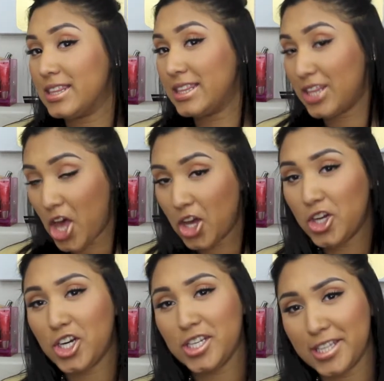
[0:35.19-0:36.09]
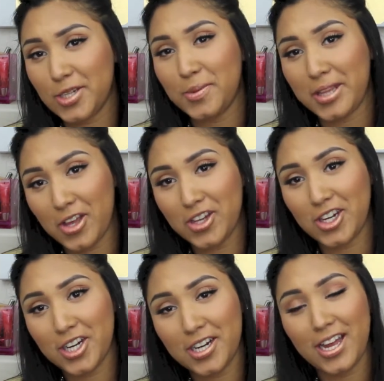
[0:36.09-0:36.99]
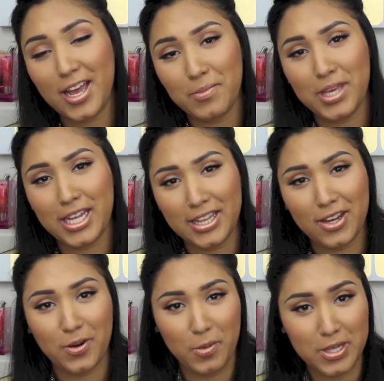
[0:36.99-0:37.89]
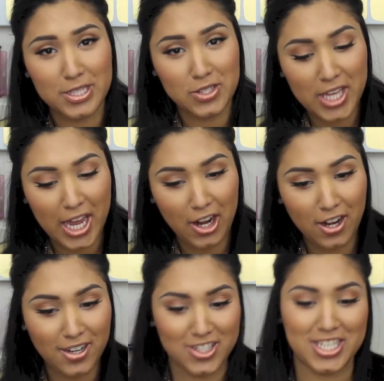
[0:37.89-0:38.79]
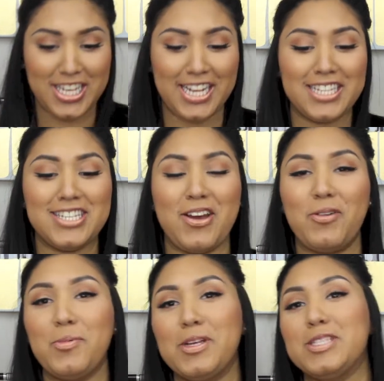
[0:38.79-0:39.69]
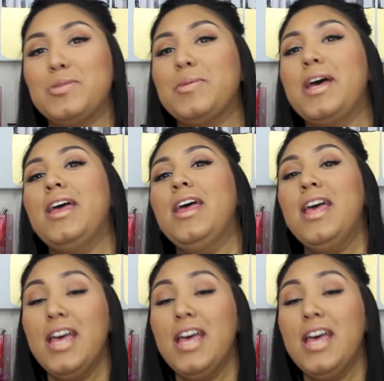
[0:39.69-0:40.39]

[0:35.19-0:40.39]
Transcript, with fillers: longer, a little bit longer um, getting their Rapunzel hair, just kidding, it's not Rapunzel, but